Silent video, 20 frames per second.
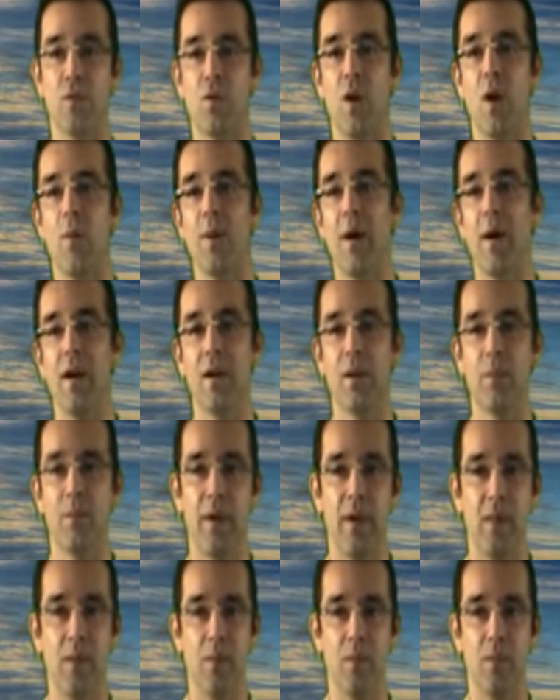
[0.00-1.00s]
straw buyer to
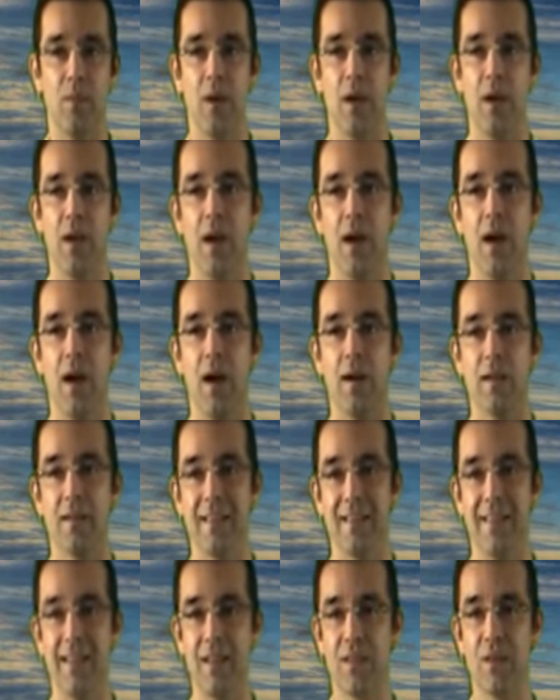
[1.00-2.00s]
pay them
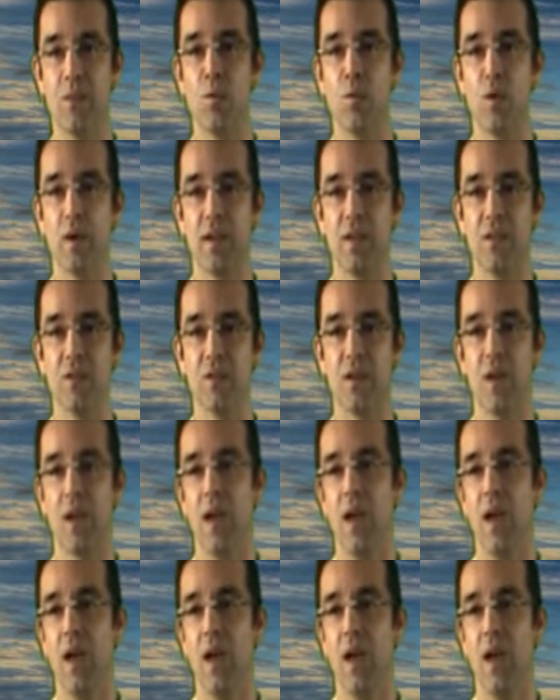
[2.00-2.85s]
to get the mortgage.